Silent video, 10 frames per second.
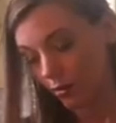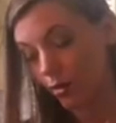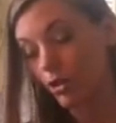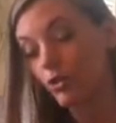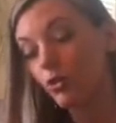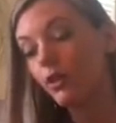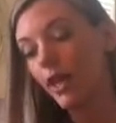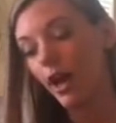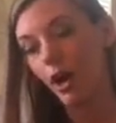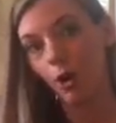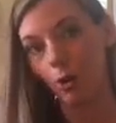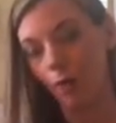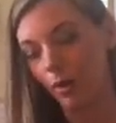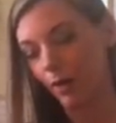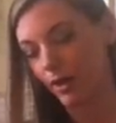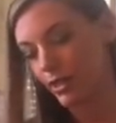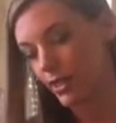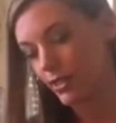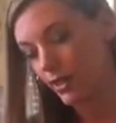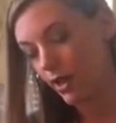a home. I
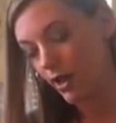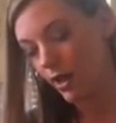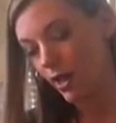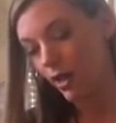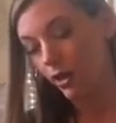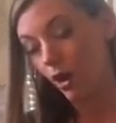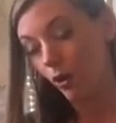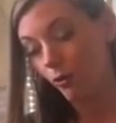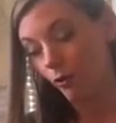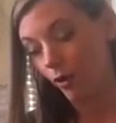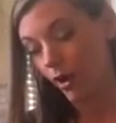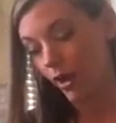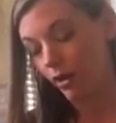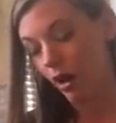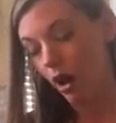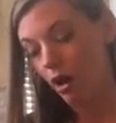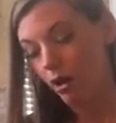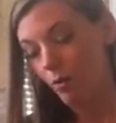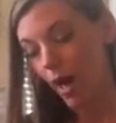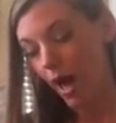apologize. Go for it.
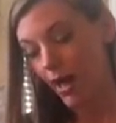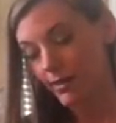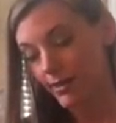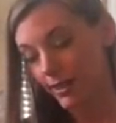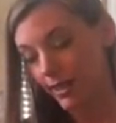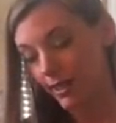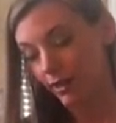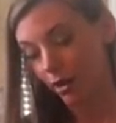All paths lead